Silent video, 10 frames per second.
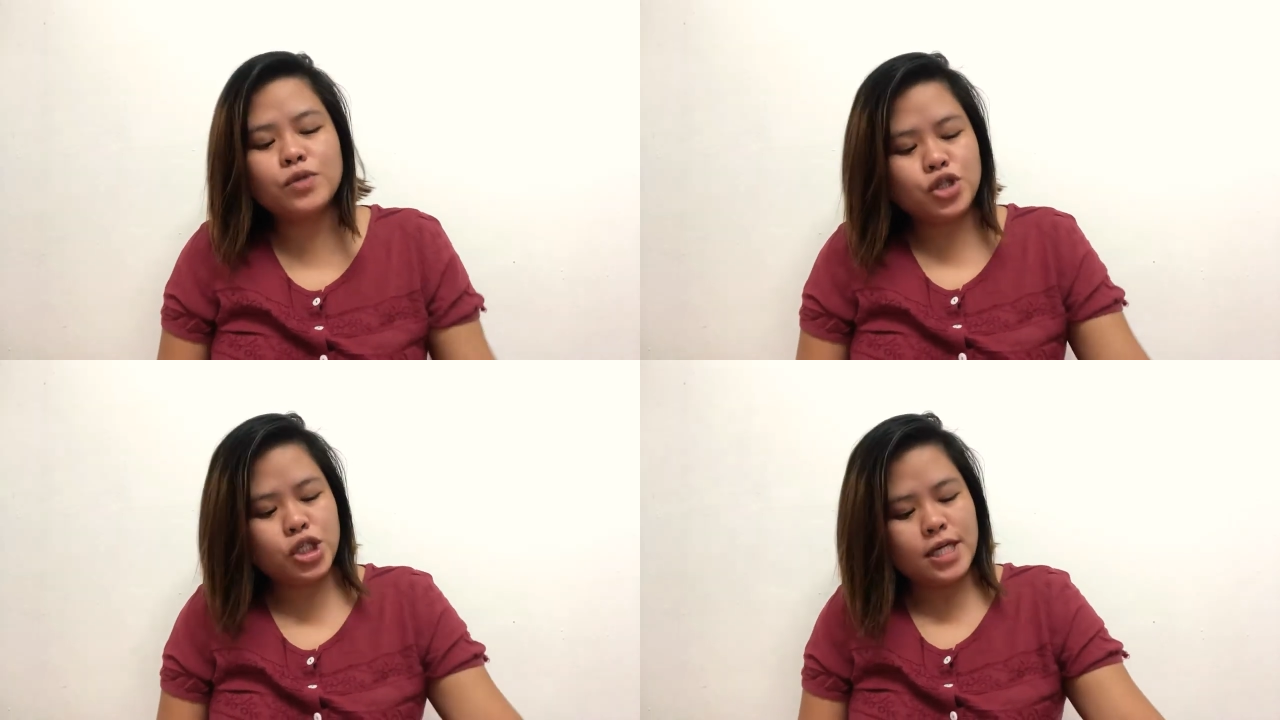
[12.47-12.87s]

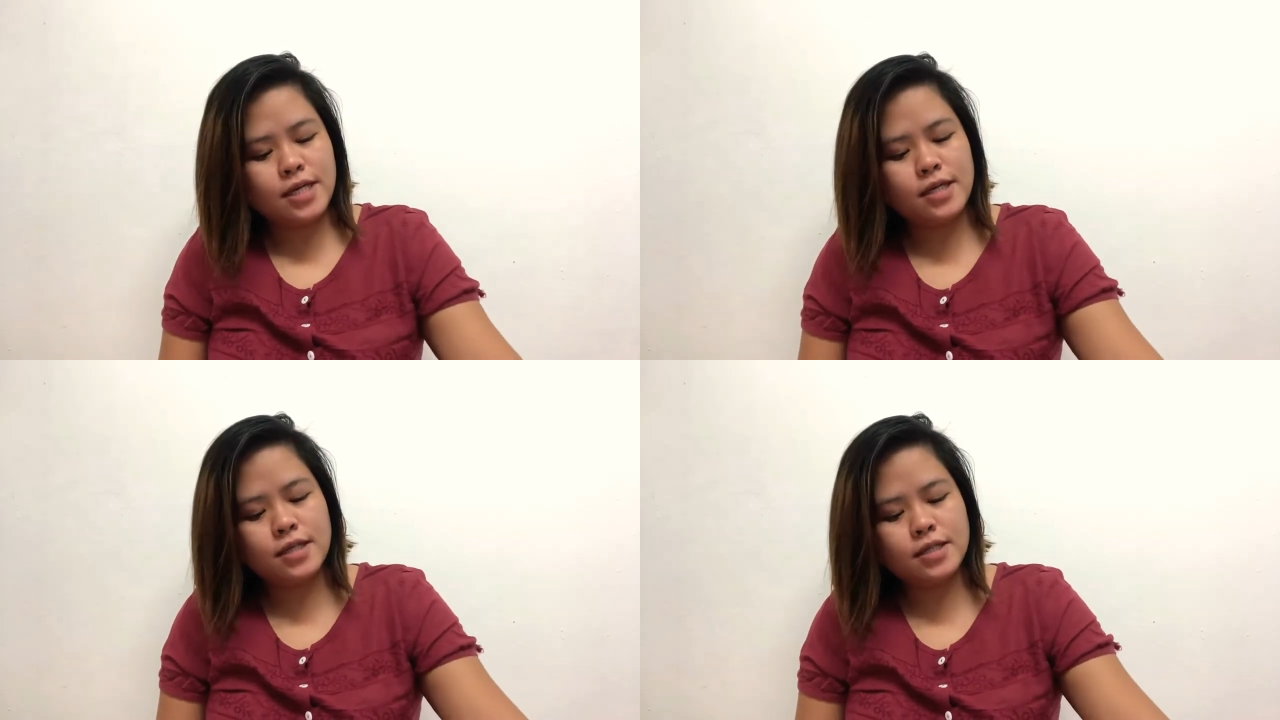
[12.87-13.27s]
which
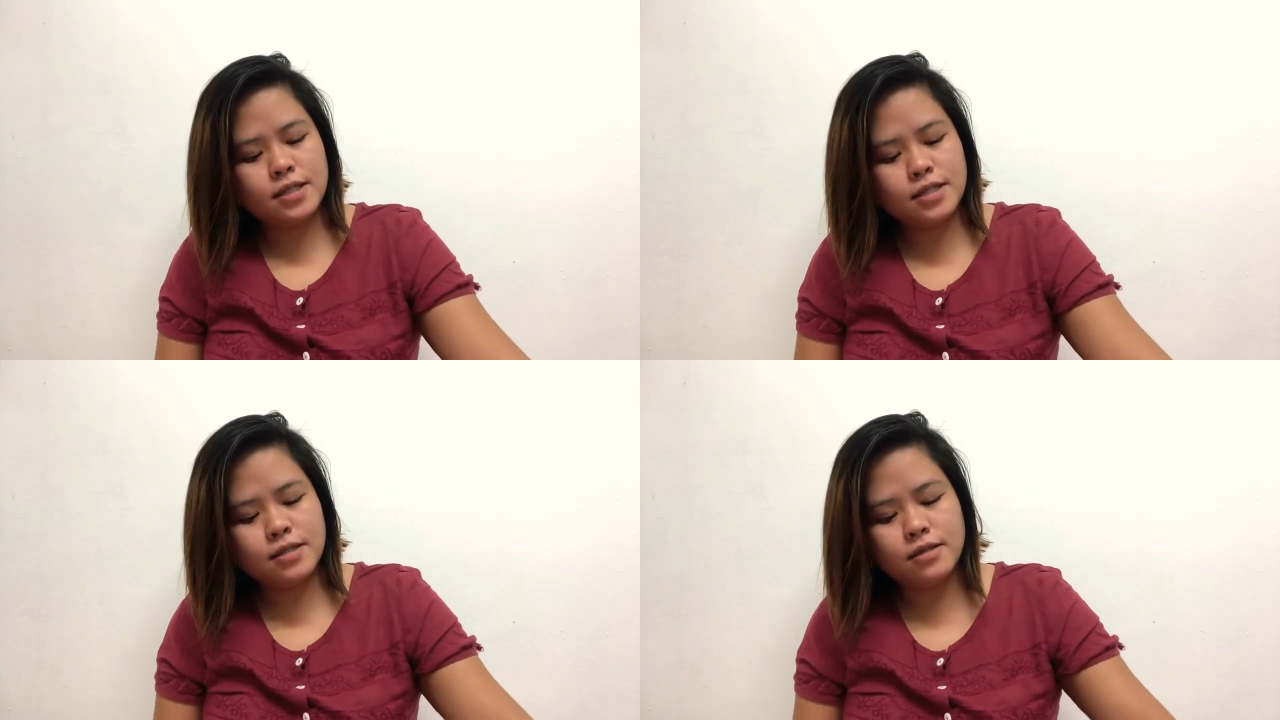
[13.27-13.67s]

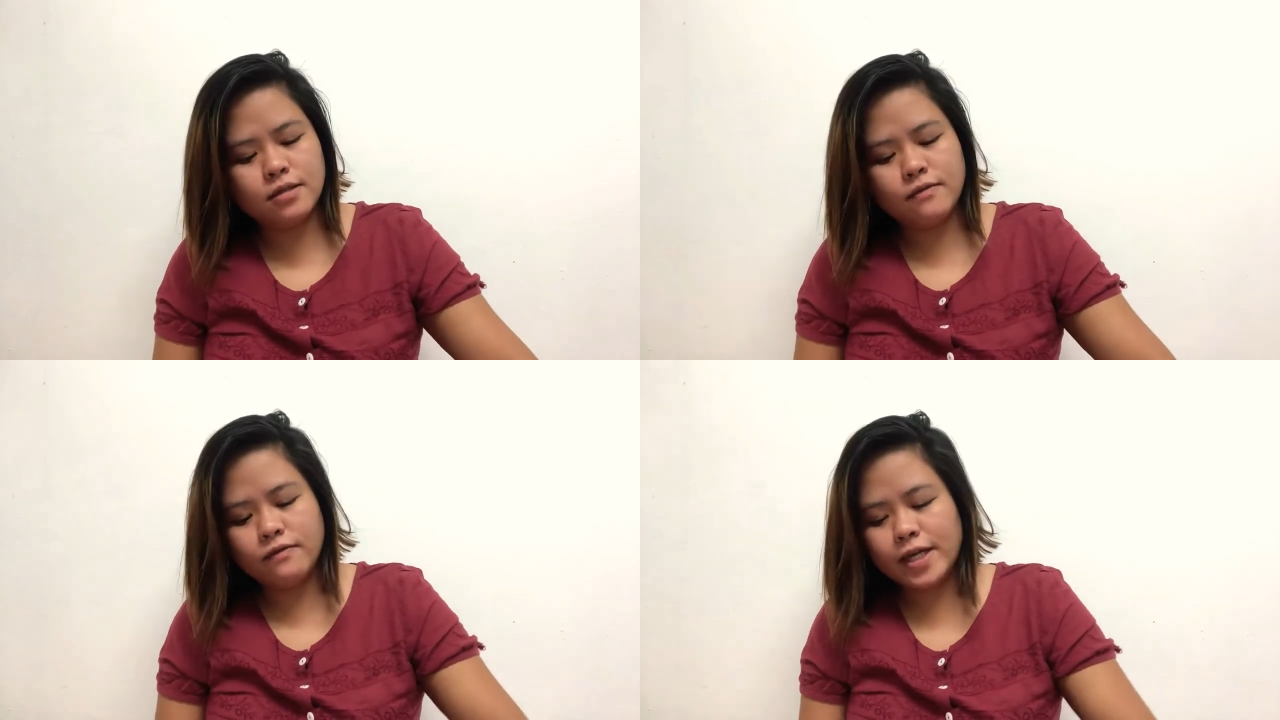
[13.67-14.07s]
is the
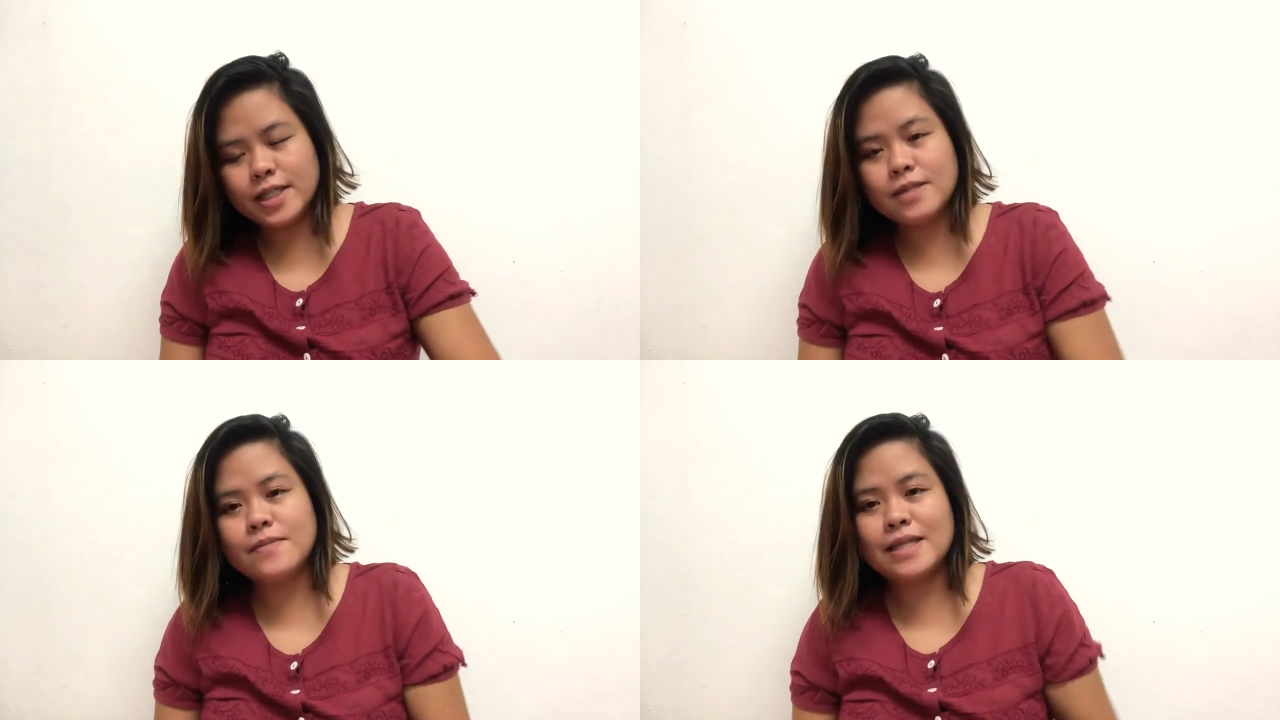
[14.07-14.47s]

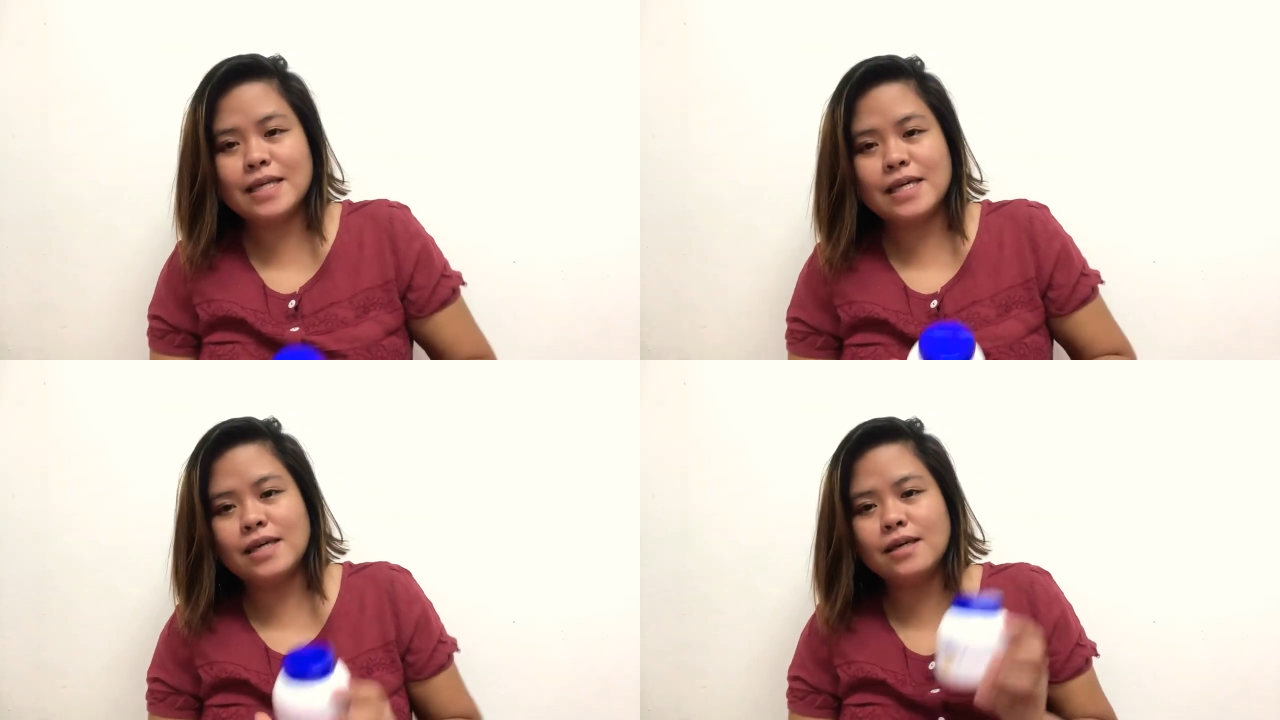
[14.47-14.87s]
vitamin
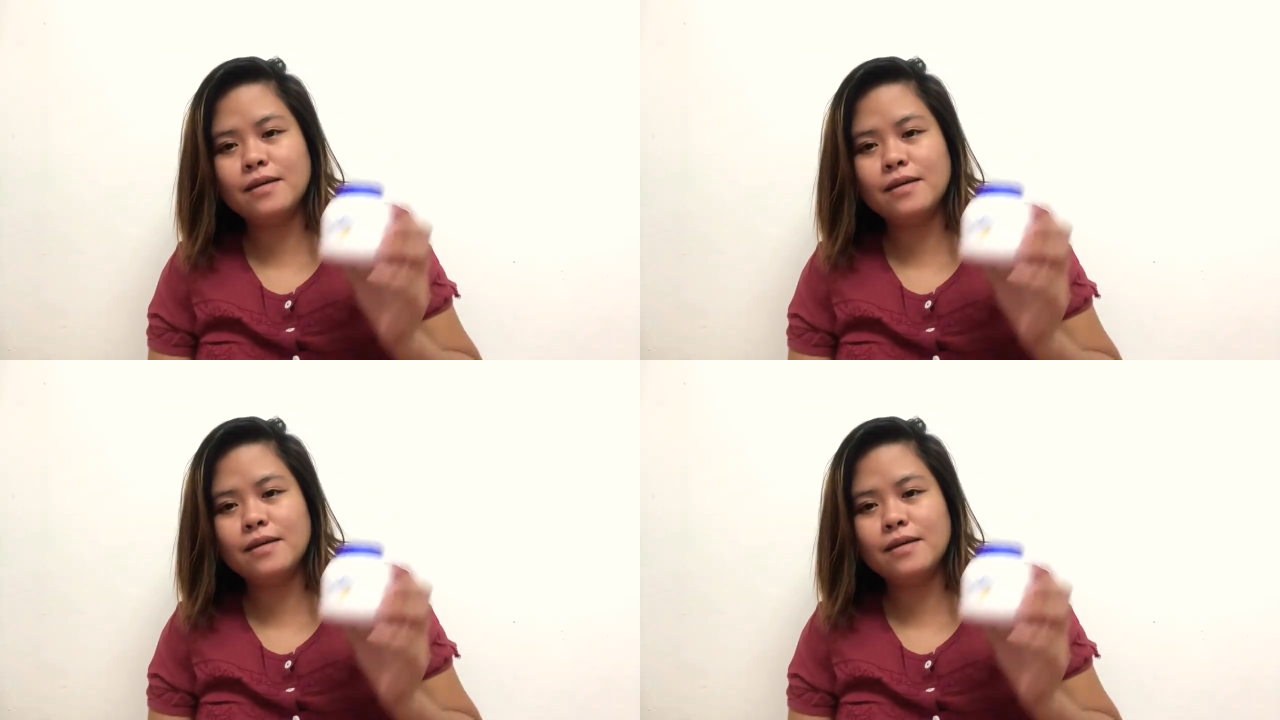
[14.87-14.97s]
E.